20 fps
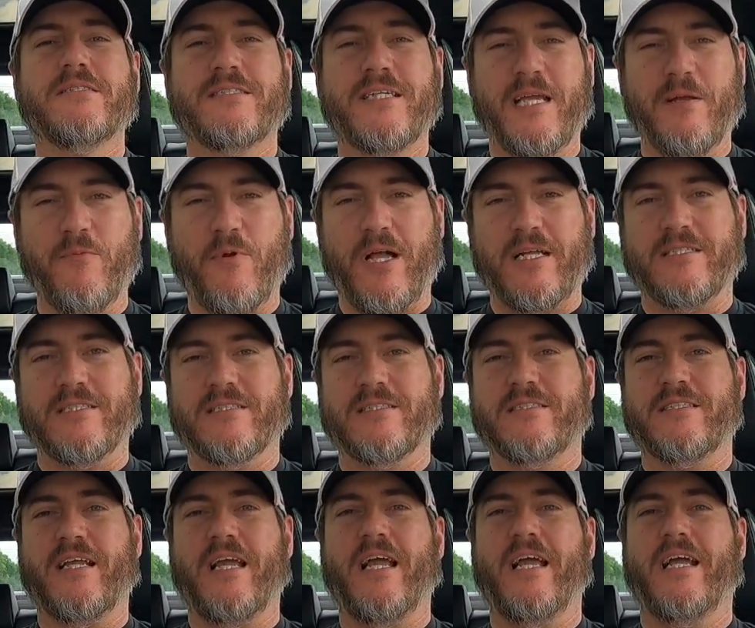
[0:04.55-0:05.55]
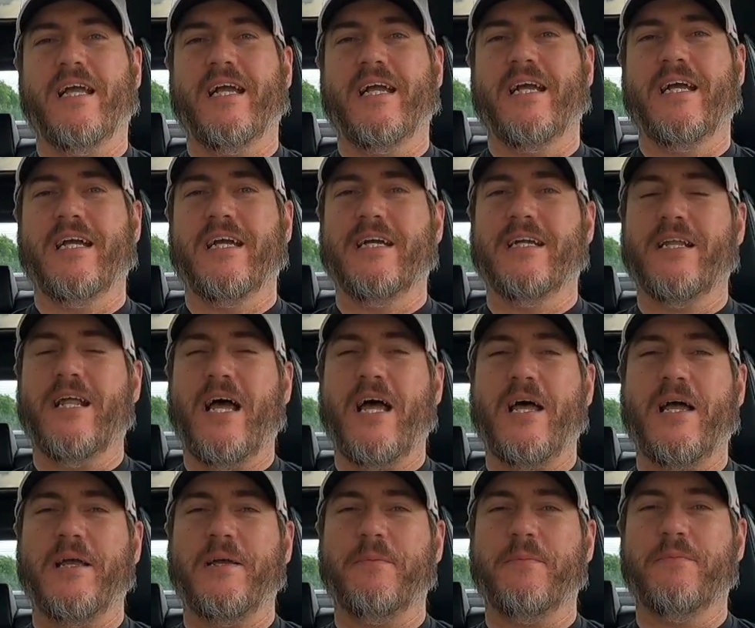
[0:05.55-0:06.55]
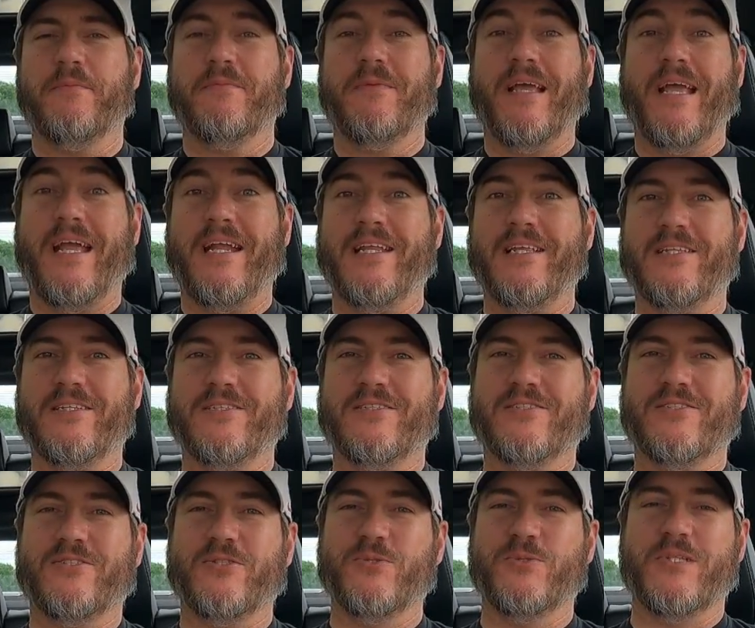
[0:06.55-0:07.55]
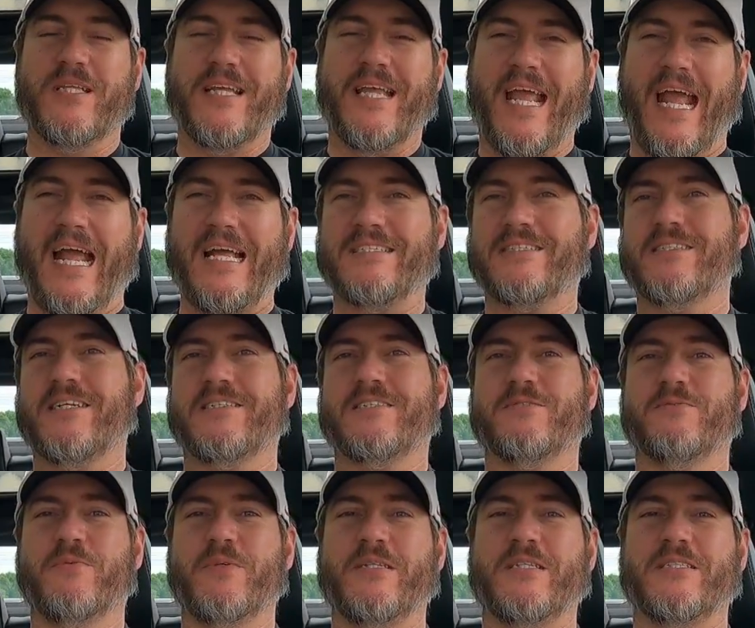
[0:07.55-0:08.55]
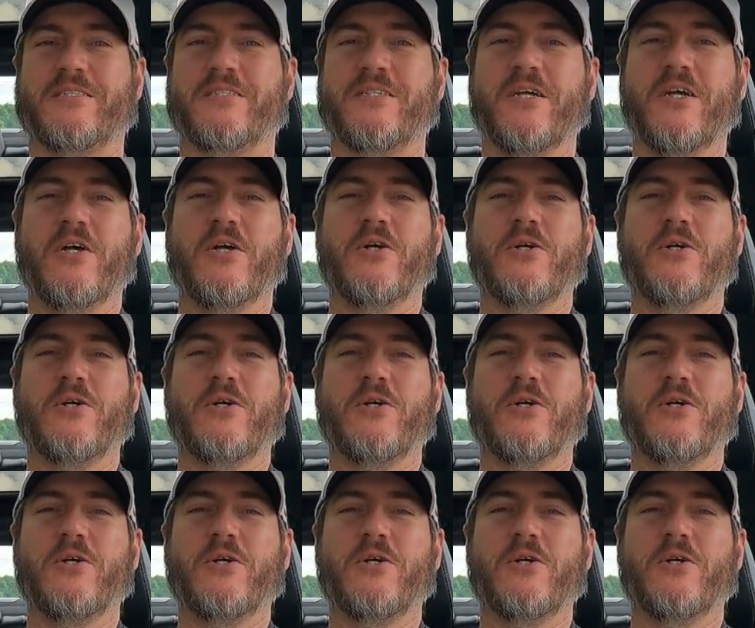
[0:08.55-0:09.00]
Team Righteous, and I am headed to the gas station with this